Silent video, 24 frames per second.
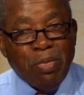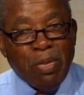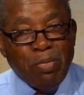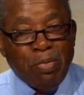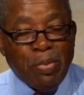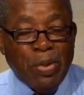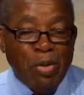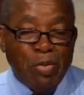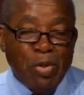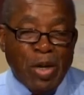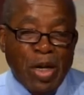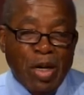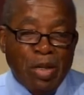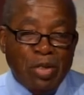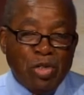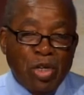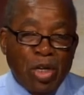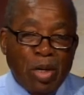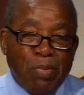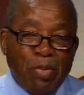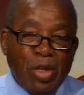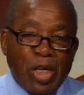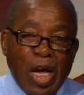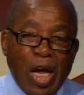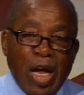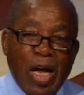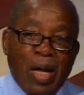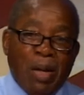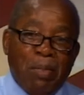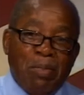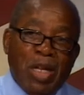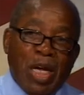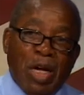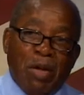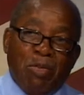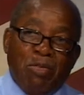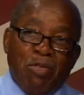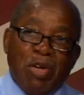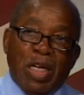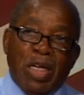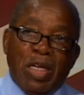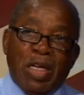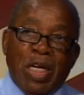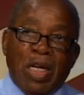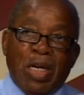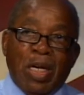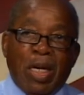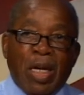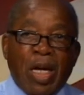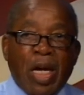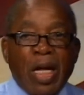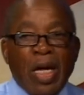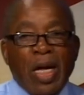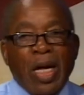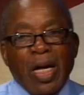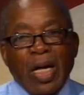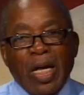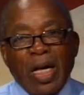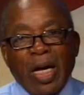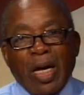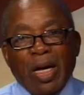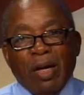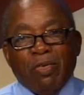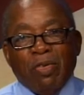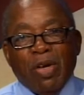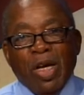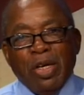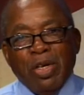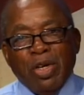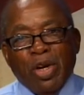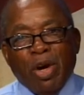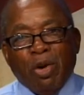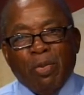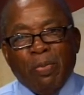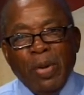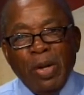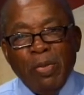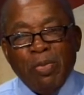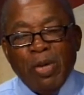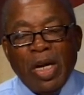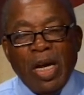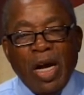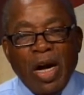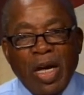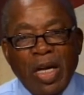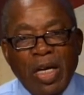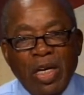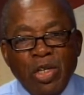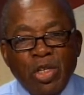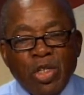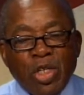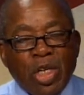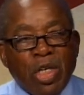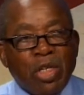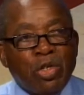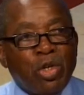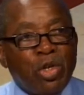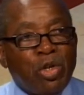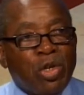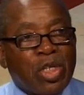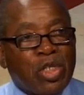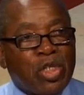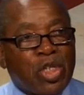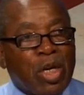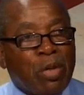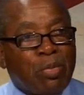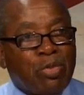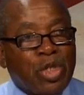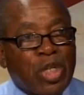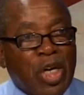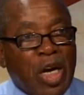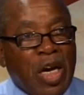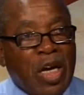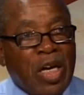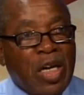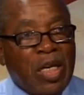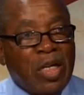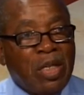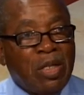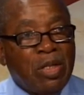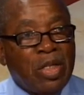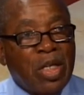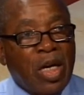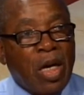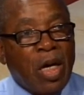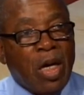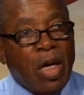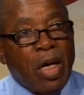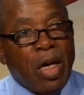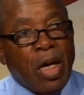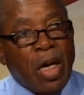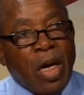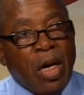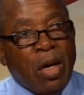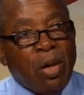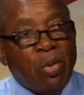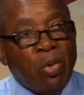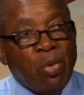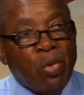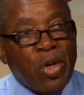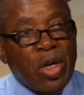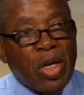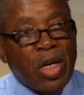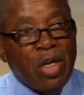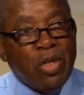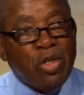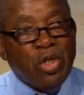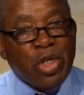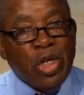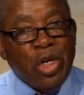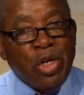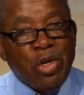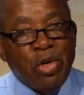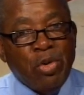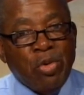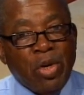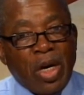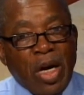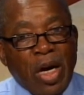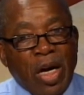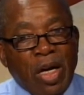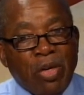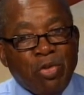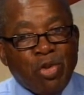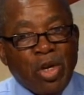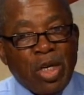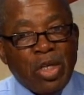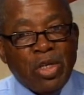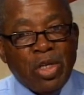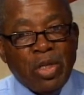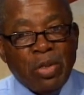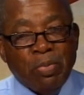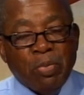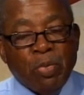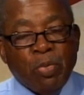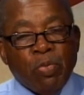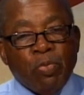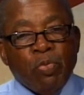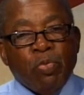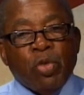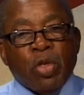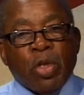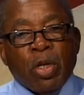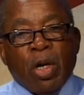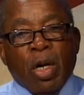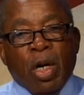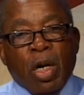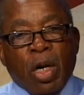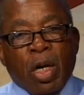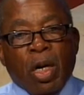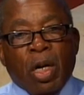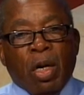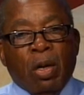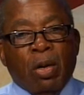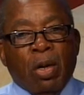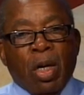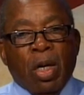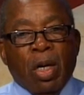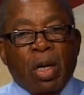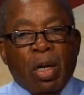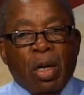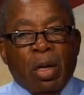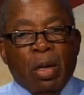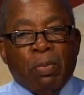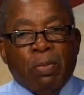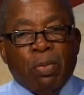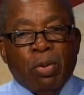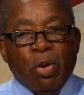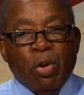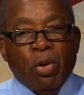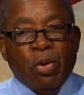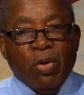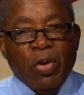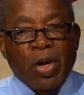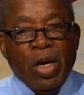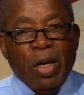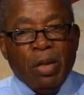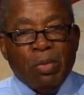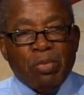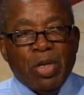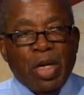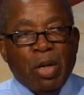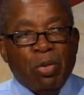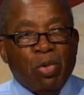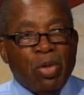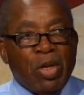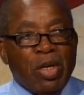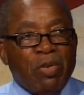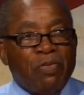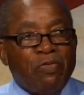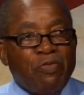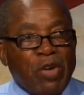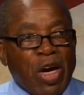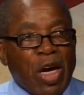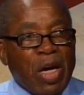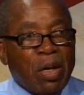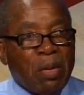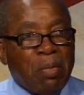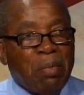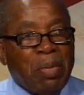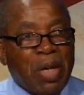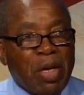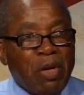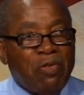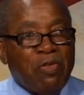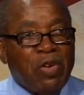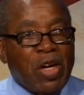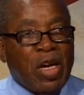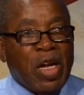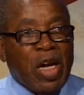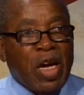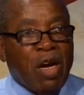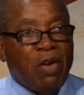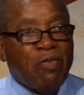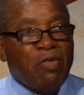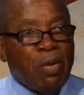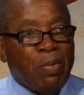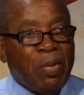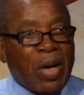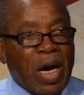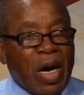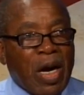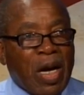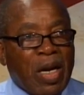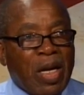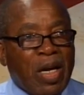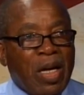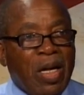People had some time that really didn't have, people not easily to accept change, and when they see you addressing programs that would affect and benefit everybody,